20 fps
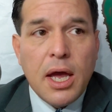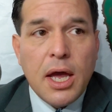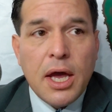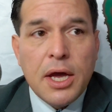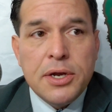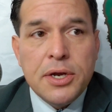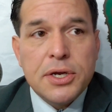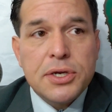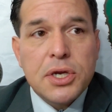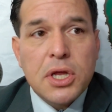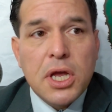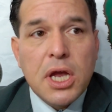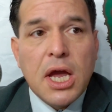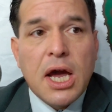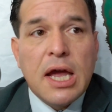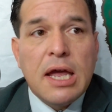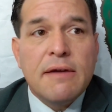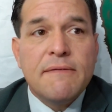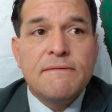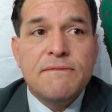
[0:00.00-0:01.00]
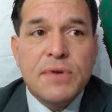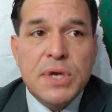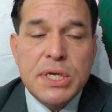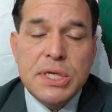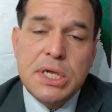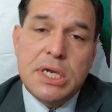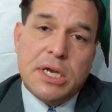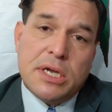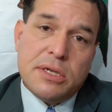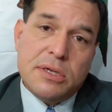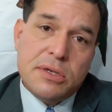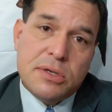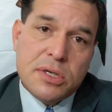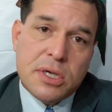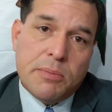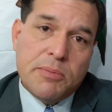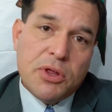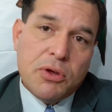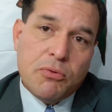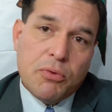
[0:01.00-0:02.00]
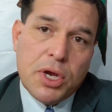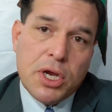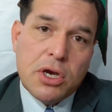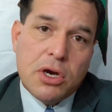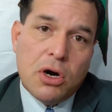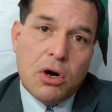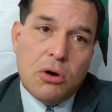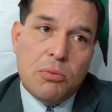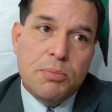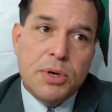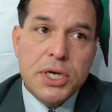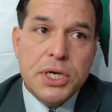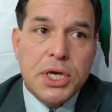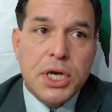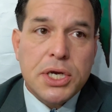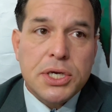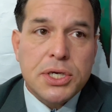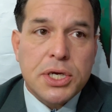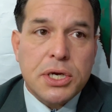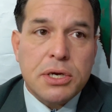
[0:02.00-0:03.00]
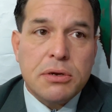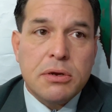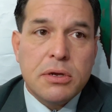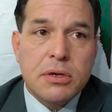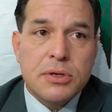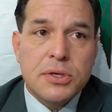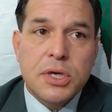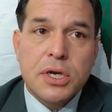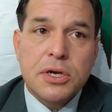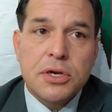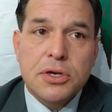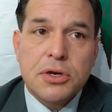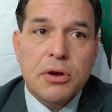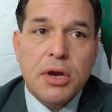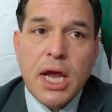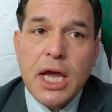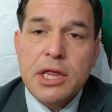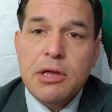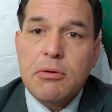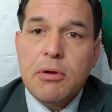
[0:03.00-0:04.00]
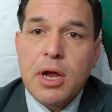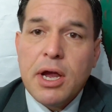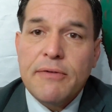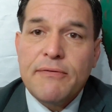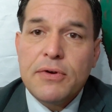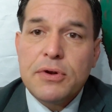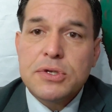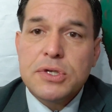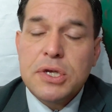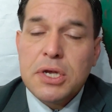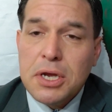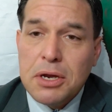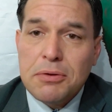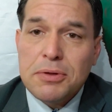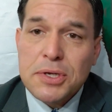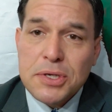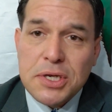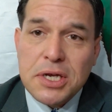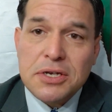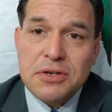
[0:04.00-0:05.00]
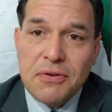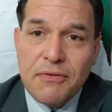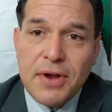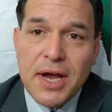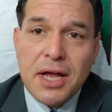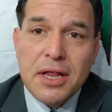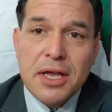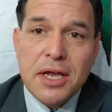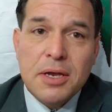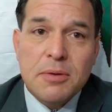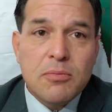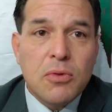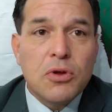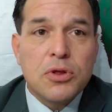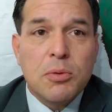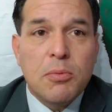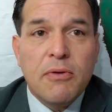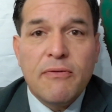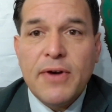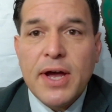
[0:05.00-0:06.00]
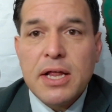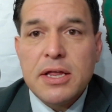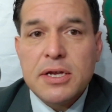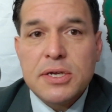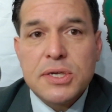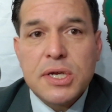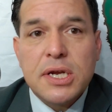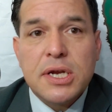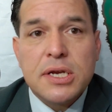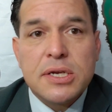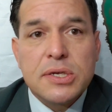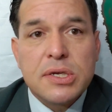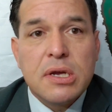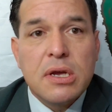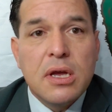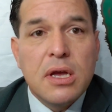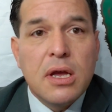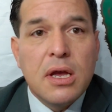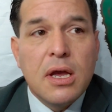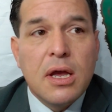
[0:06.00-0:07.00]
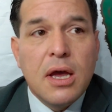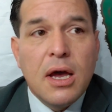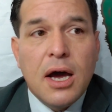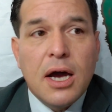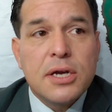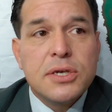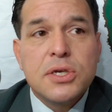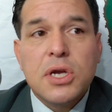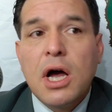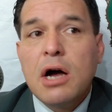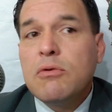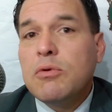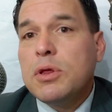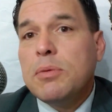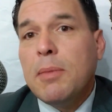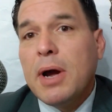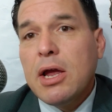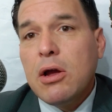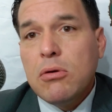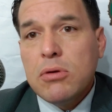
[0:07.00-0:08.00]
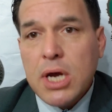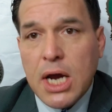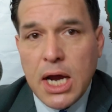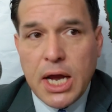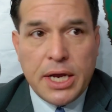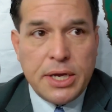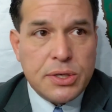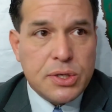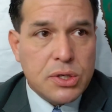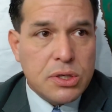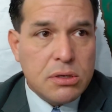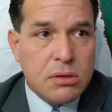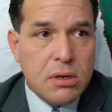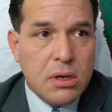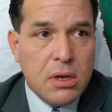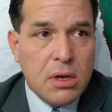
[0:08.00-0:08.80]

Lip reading: Additionally, I have visited some of the recall petition signature gathering efforts here in the Central Valley at multiple valley cities. I saw with my own eyes.